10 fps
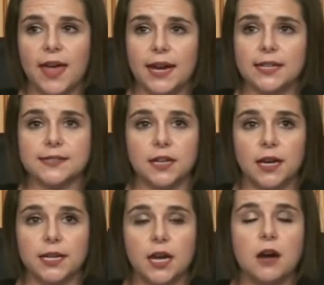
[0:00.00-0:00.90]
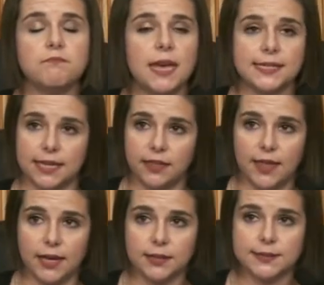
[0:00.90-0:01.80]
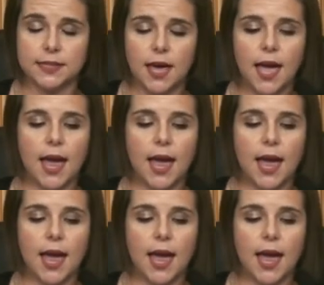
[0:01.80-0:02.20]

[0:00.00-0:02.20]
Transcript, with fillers: that has done amazing things.